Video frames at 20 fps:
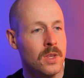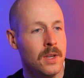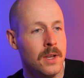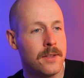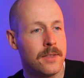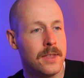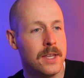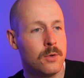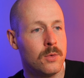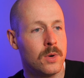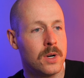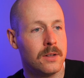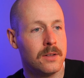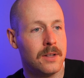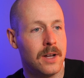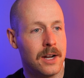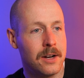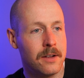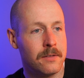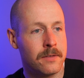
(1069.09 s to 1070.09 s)
I think what a
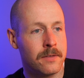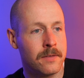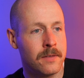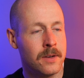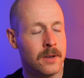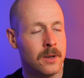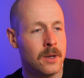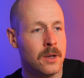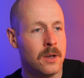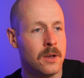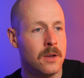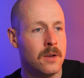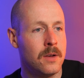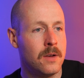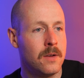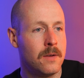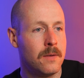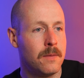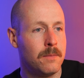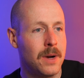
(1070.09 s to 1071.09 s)
lot of
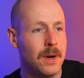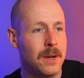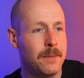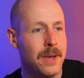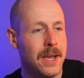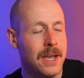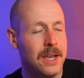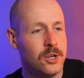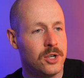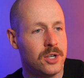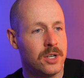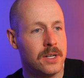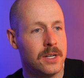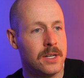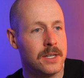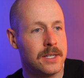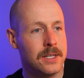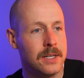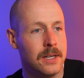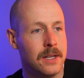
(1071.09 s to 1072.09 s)
my
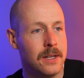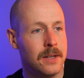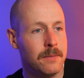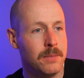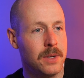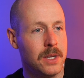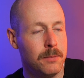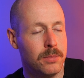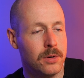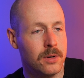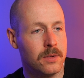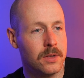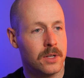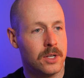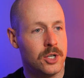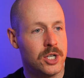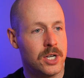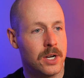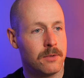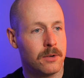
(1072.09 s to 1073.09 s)
patients and people in the
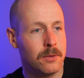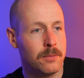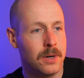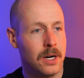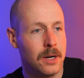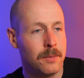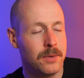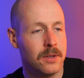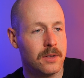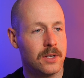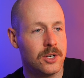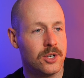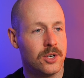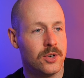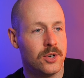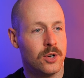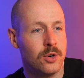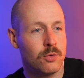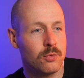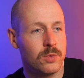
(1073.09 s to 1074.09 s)
general population
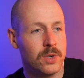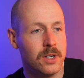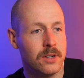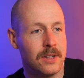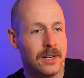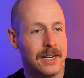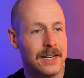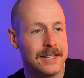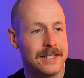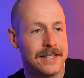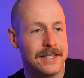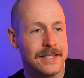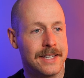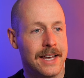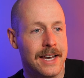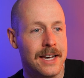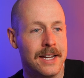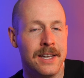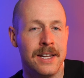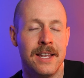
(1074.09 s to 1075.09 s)
don't realize is
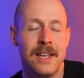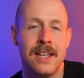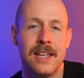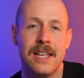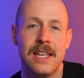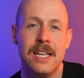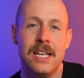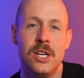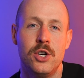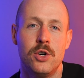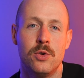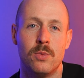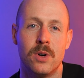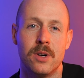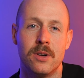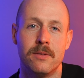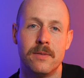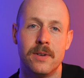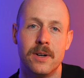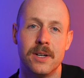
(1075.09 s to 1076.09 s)
that each one
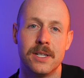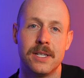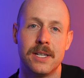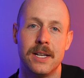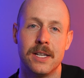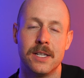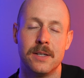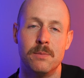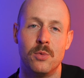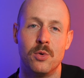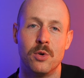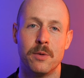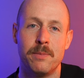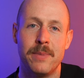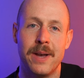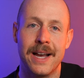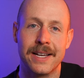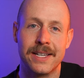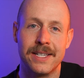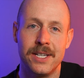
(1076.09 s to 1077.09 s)
of us has more
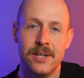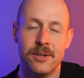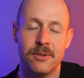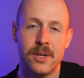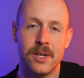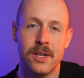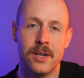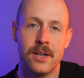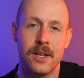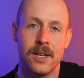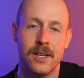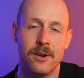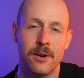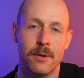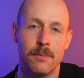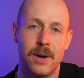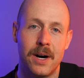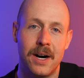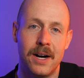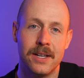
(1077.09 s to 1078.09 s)
bacteria in our
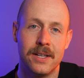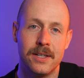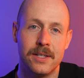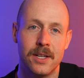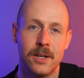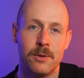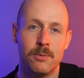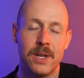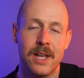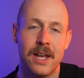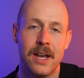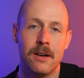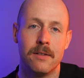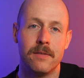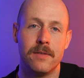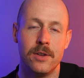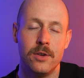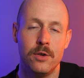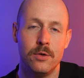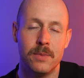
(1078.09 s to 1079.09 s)
bodies than we
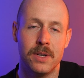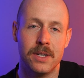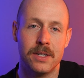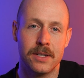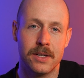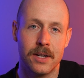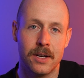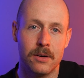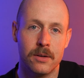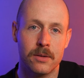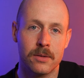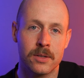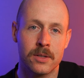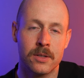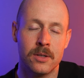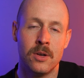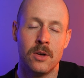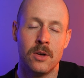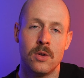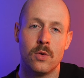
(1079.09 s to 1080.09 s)
have human
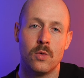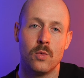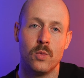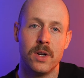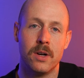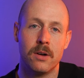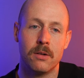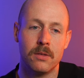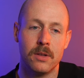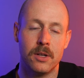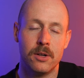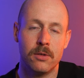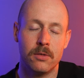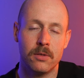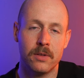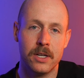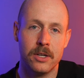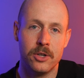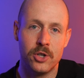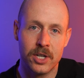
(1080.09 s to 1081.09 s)
cells. We are
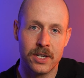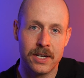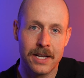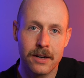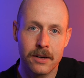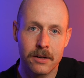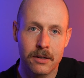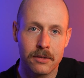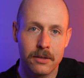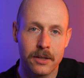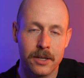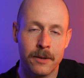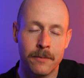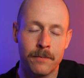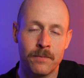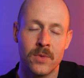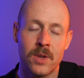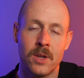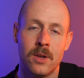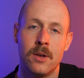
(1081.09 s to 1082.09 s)
literally genetically
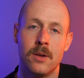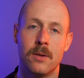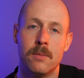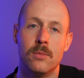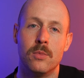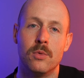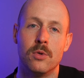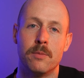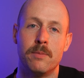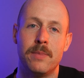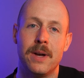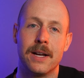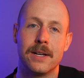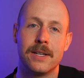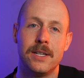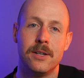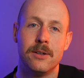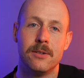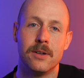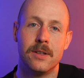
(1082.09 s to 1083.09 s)
more
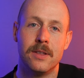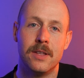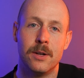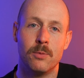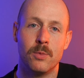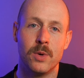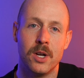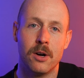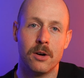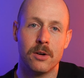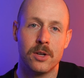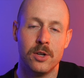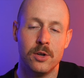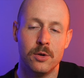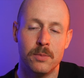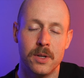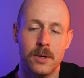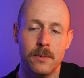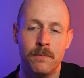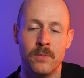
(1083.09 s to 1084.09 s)
bacteria than we are
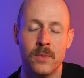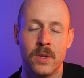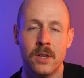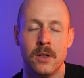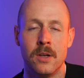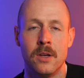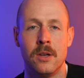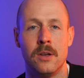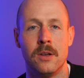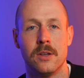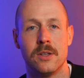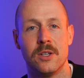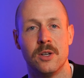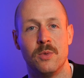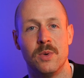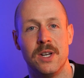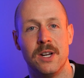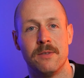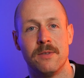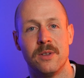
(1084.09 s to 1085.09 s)
human. So
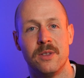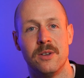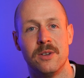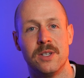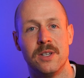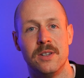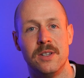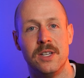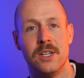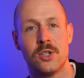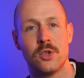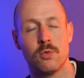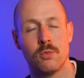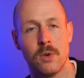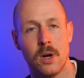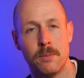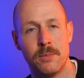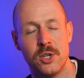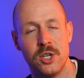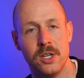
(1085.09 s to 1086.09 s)
whenever there's a
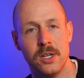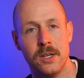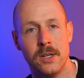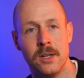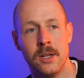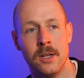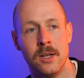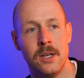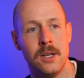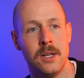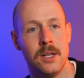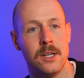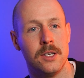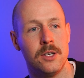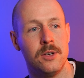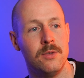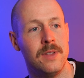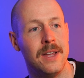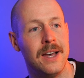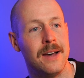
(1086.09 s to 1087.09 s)
disruption
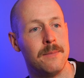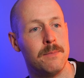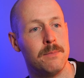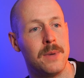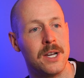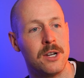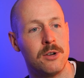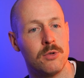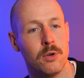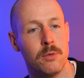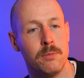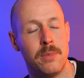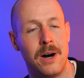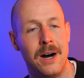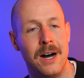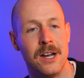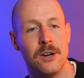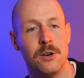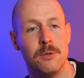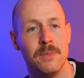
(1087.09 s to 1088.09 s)
to that
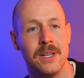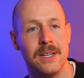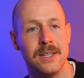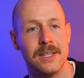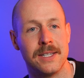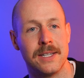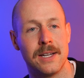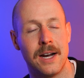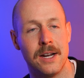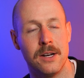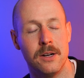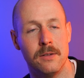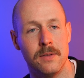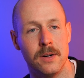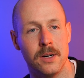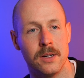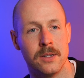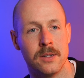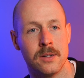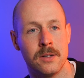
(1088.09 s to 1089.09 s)
microbiome inside of
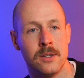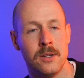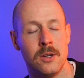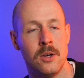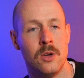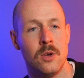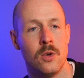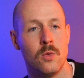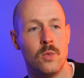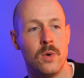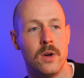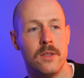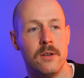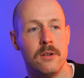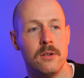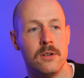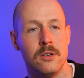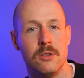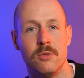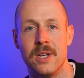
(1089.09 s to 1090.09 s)
us,
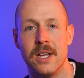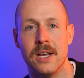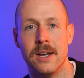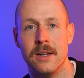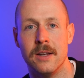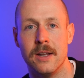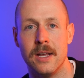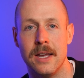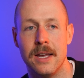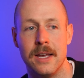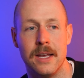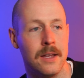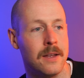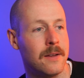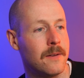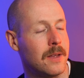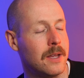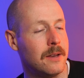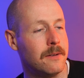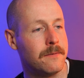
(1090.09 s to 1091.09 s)
whether you get a
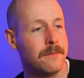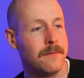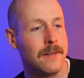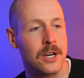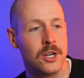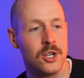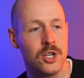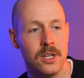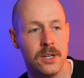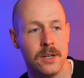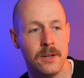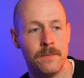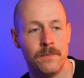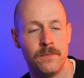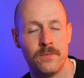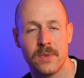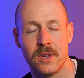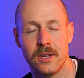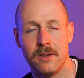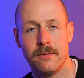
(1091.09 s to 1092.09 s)

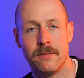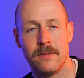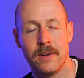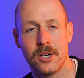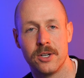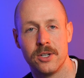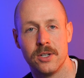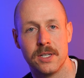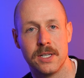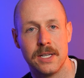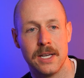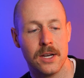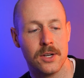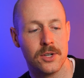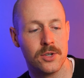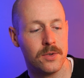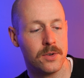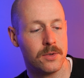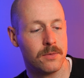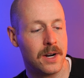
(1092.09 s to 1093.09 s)
infection, infectious
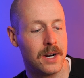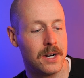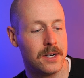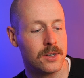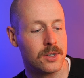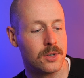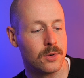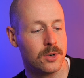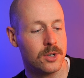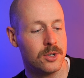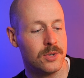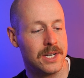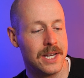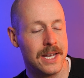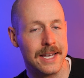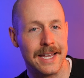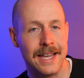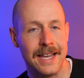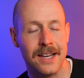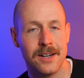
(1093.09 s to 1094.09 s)
gastroenteritis, or you
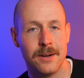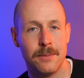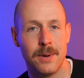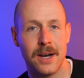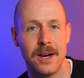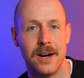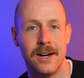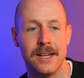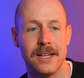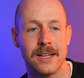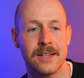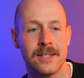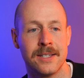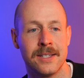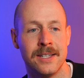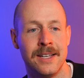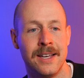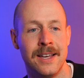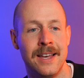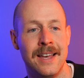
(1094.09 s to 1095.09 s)
take
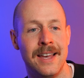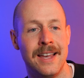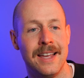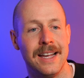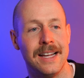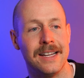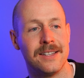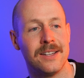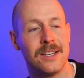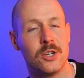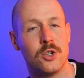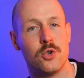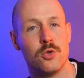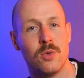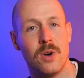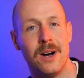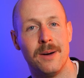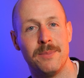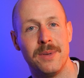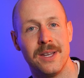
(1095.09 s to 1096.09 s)
antibiotics, it's like
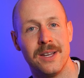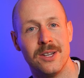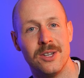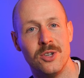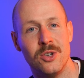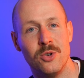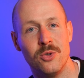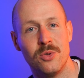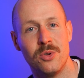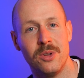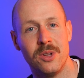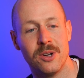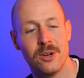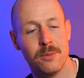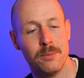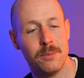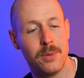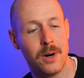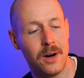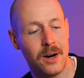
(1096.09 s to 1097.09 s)
dropping a nuclear
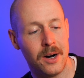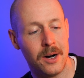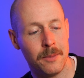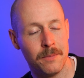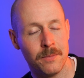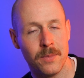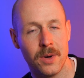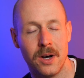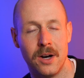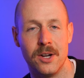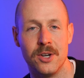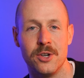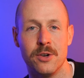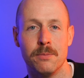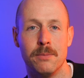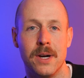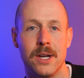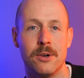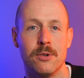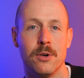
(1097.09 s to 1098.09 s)
bomb on your
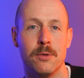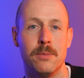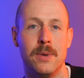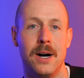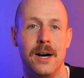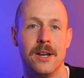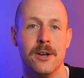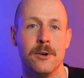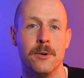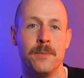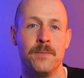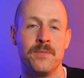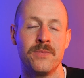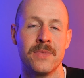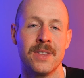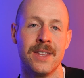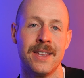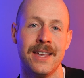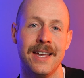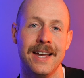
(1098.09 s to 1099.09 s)
microbiome.
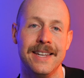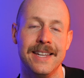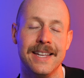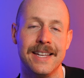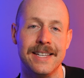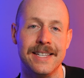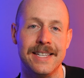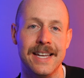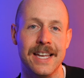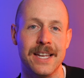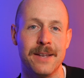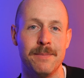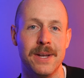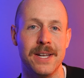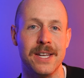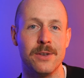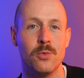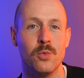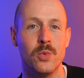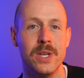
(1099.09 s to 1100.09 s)
And it can take
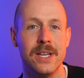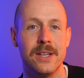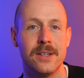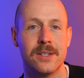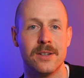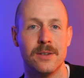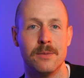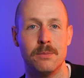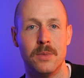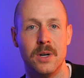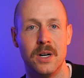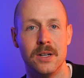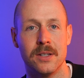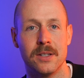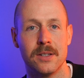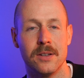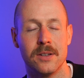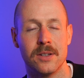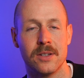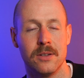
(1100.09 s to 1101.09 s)
many weeks to
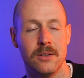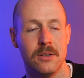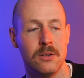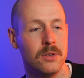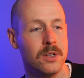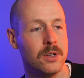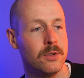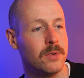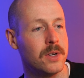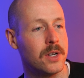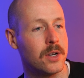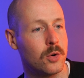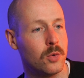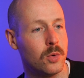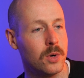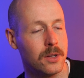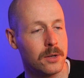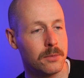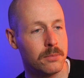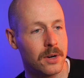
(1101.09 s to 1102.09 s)
months to slowly
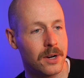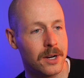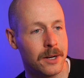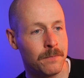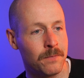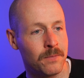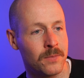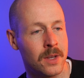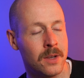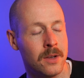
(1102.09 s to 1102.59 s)
re-equilibrate.